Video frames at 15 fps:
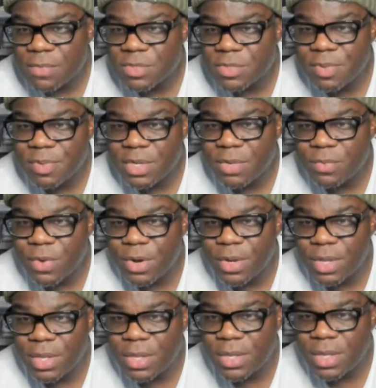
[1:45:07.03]
was putting in work.
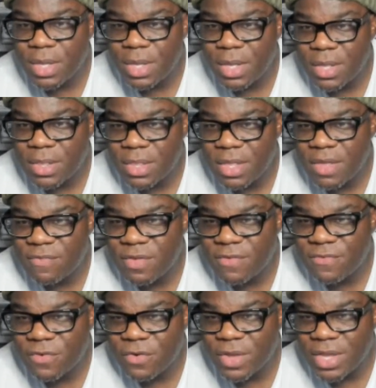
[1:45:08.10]
Hell yeah. That
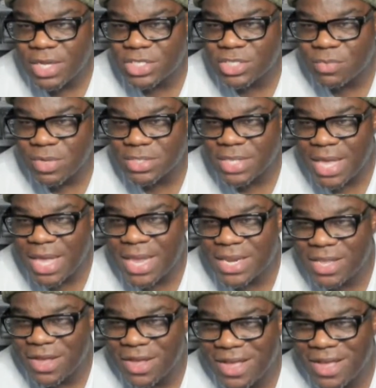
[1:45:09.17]
V4 engine was hating y'all.